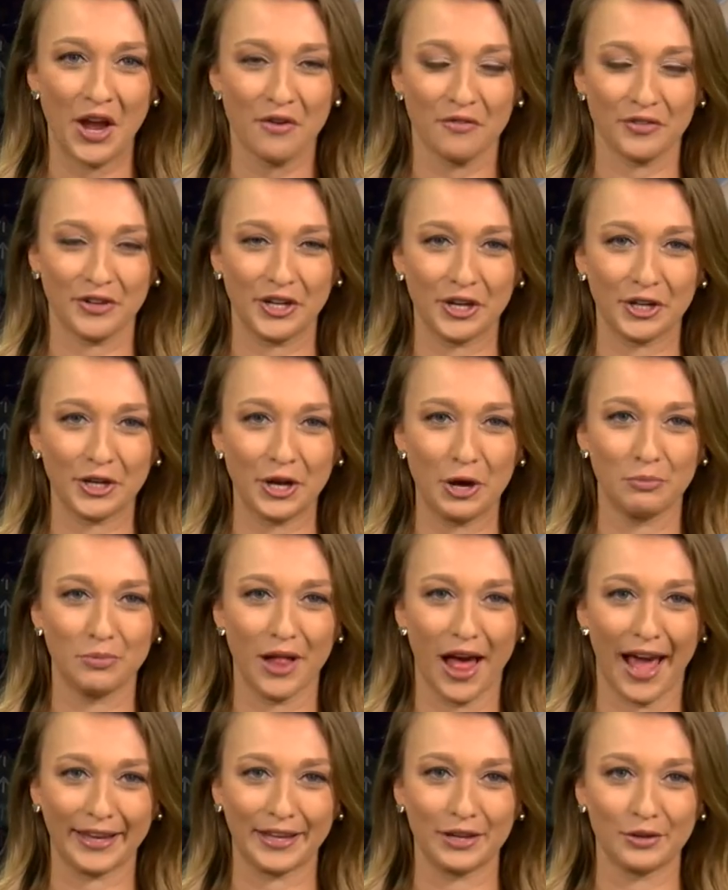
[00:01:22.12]
For your Geaux
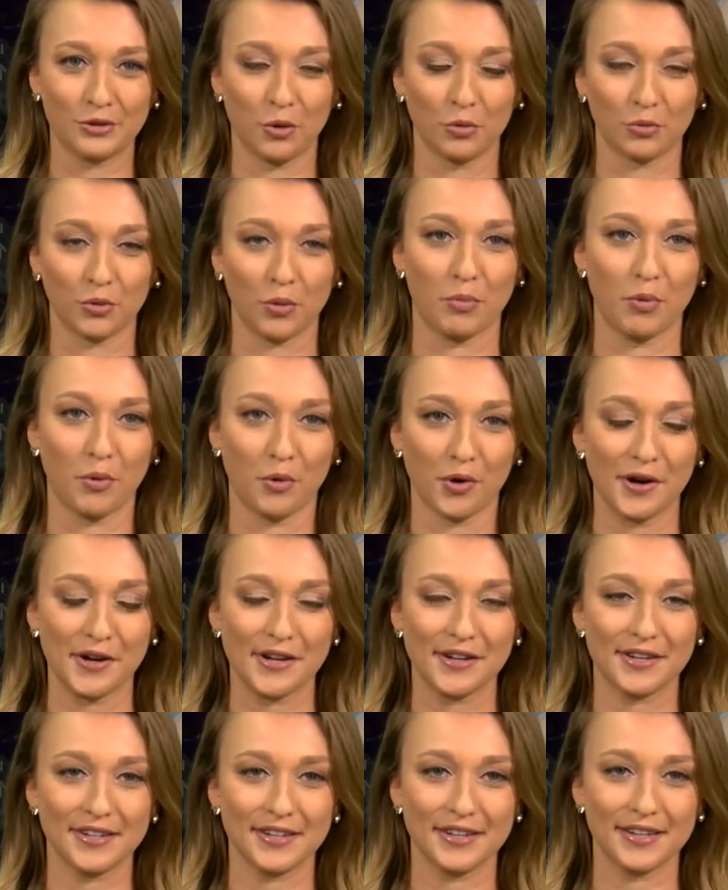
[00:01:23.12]
Black and Gold
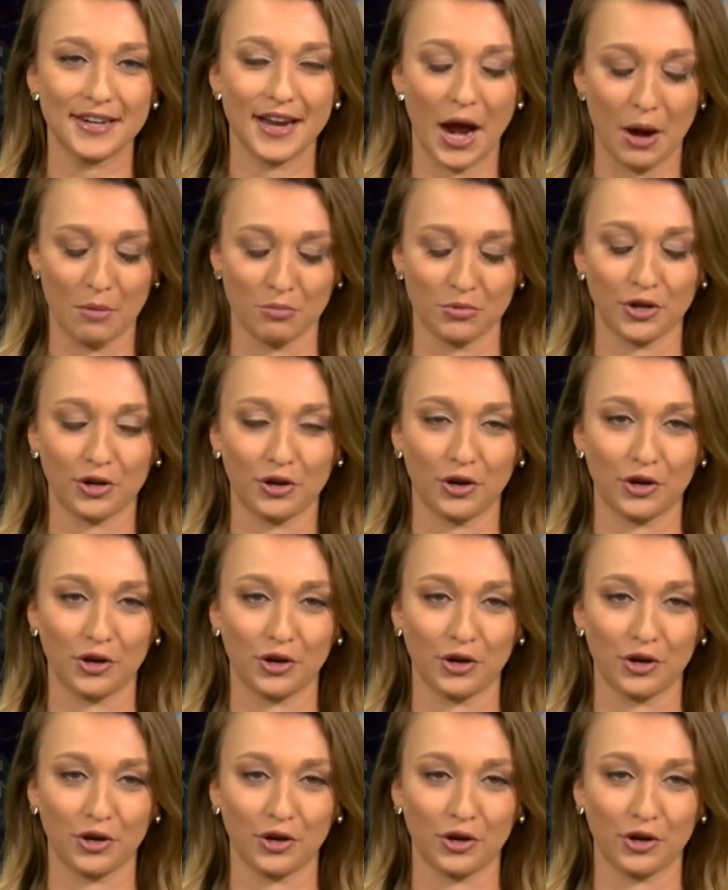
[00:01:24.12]
report, I'm Brooke